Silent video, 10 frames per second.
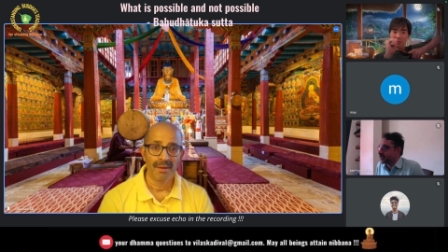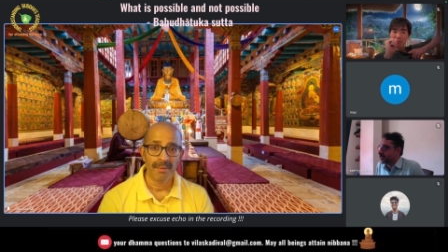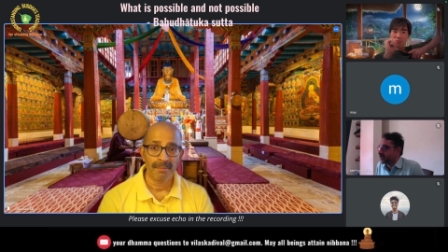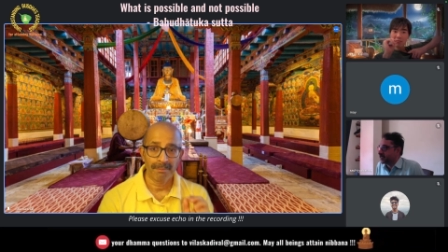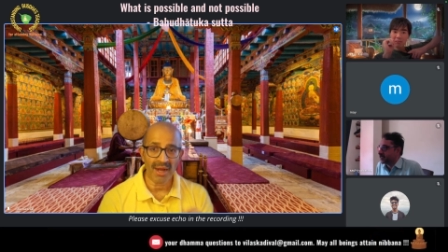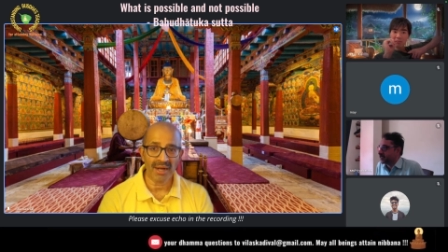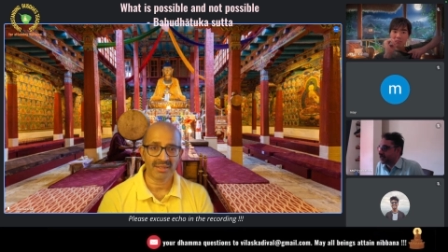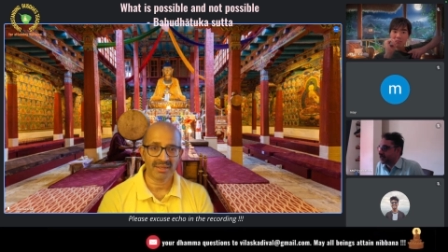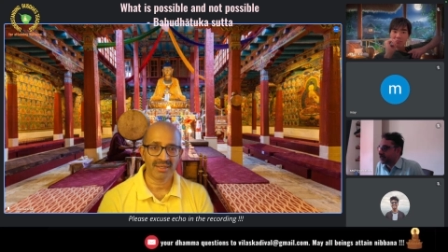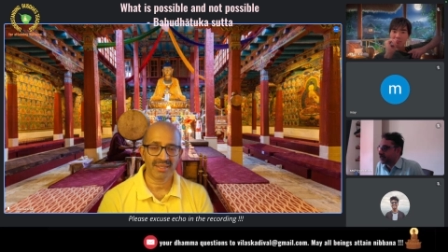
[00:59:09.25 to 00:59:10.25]
But
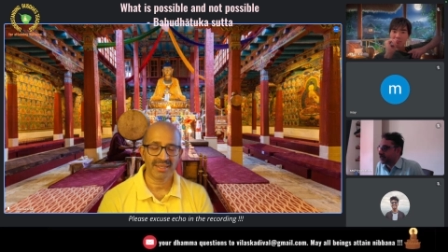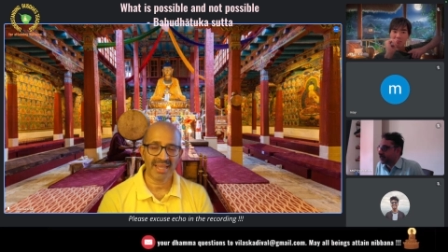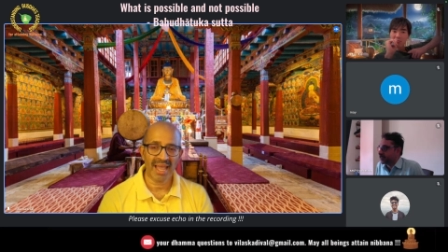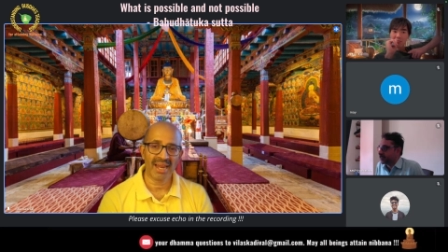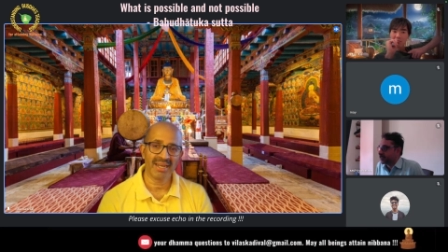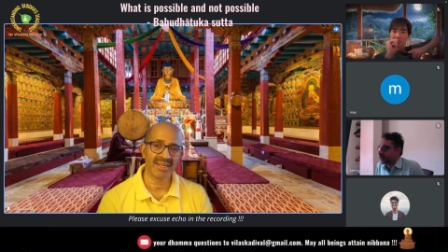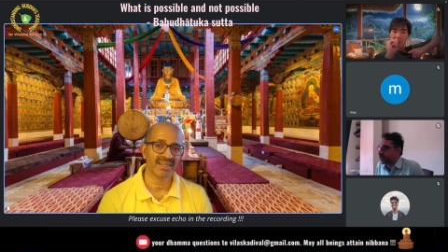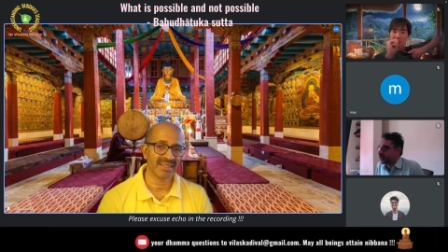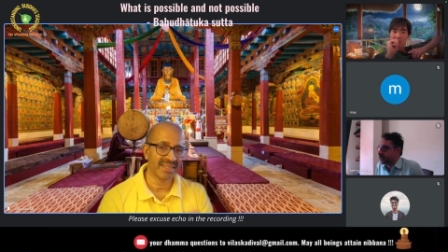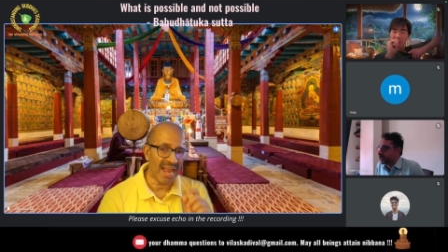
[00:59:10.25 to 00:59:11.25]

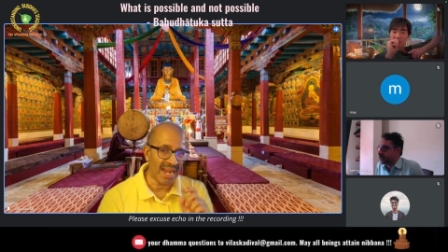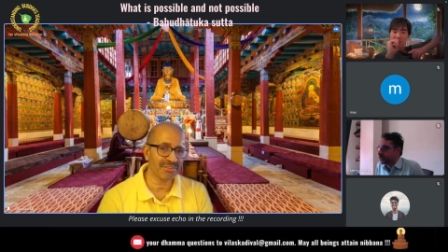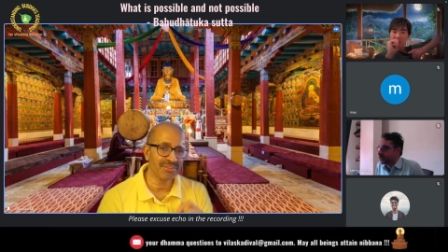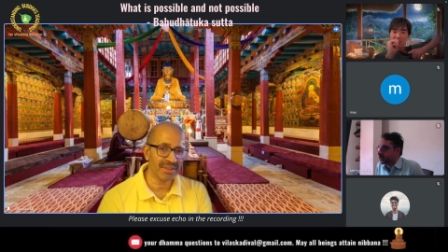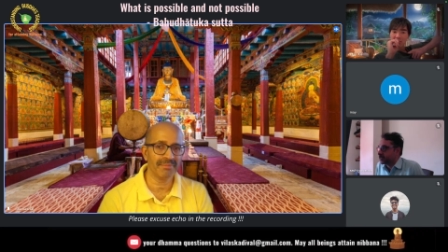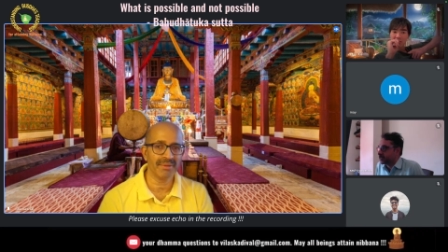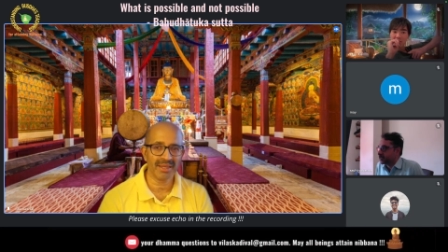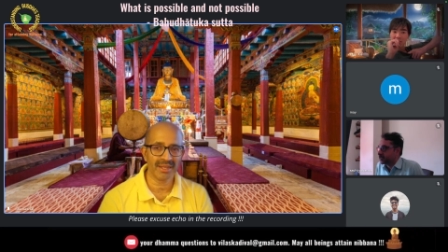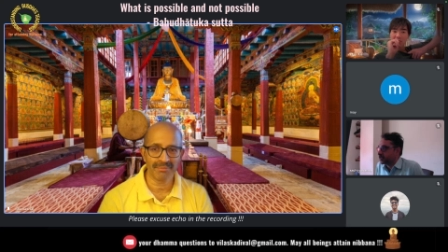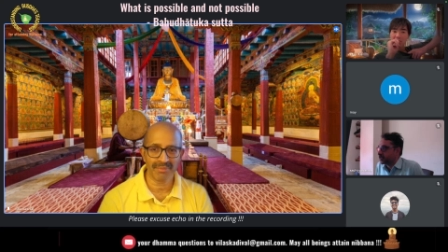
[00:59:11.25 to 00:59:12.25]
can that
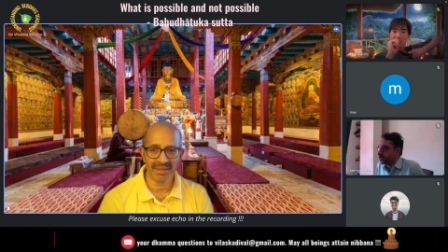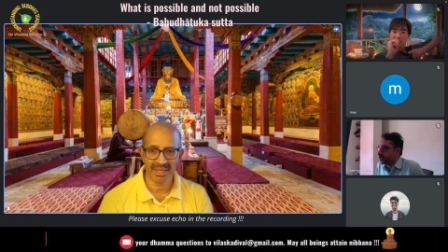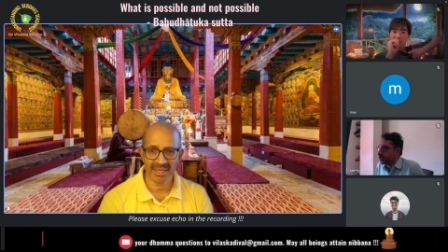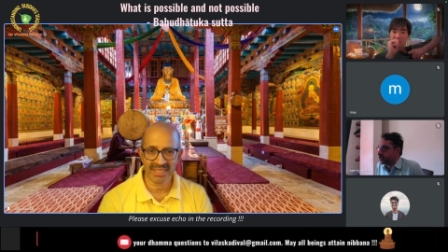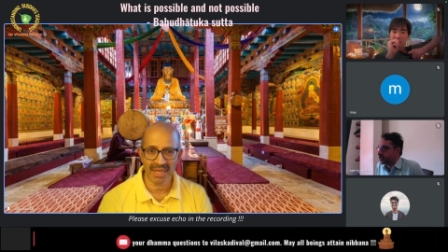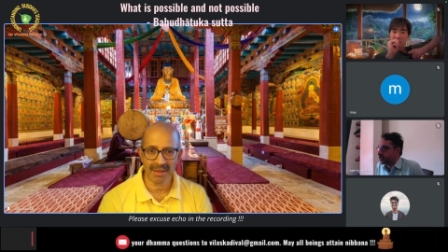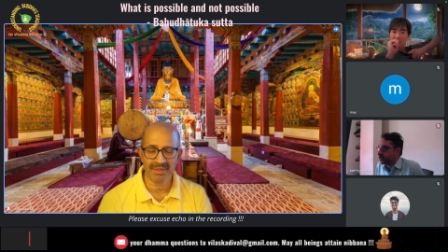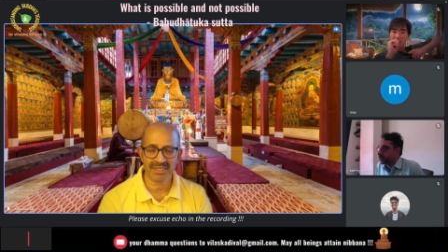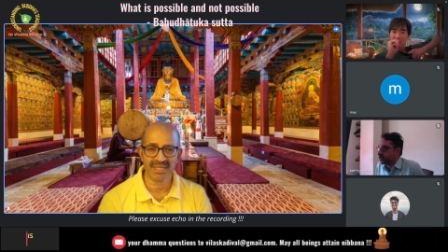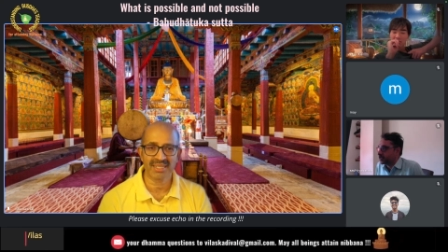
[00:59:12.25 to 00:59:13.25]
female be
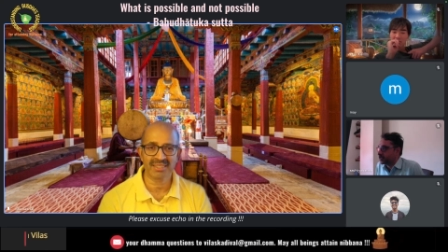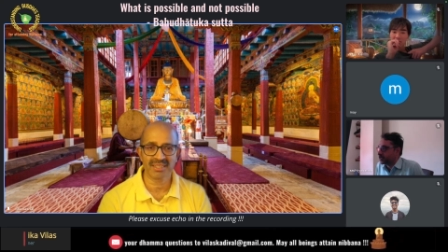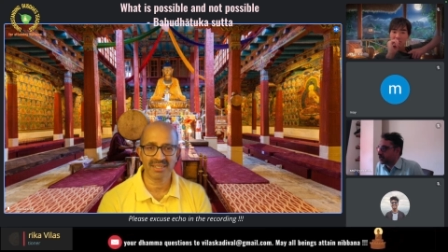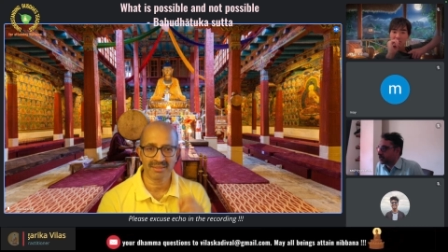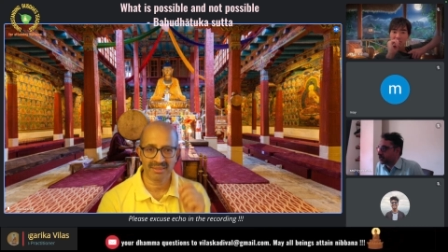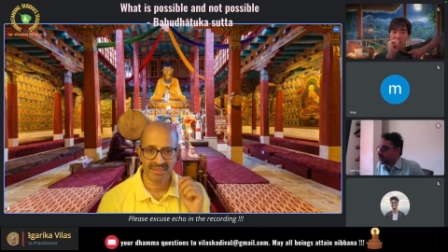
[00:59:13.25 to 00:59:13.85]
established as a